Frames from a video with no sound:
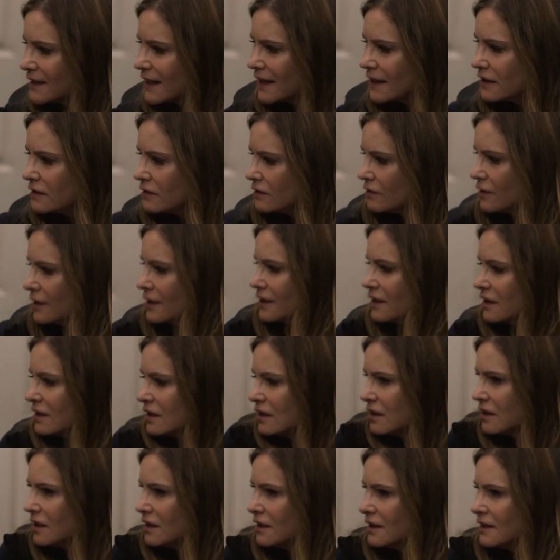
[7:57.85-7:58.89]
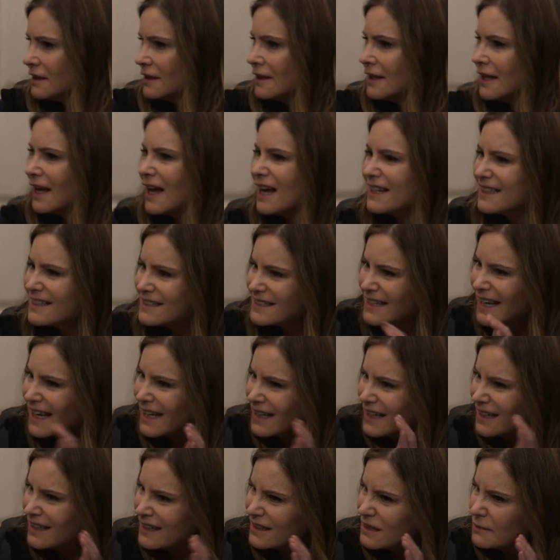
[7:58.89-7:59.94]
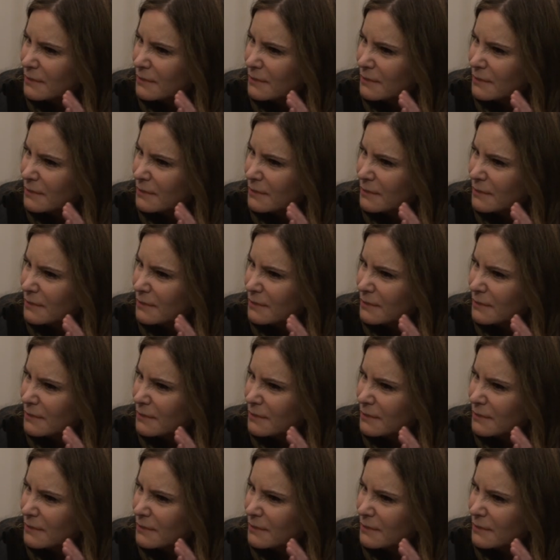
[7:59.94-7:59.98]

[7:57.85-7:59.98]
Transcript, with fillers: tailor it. No thanks. I'll just take it in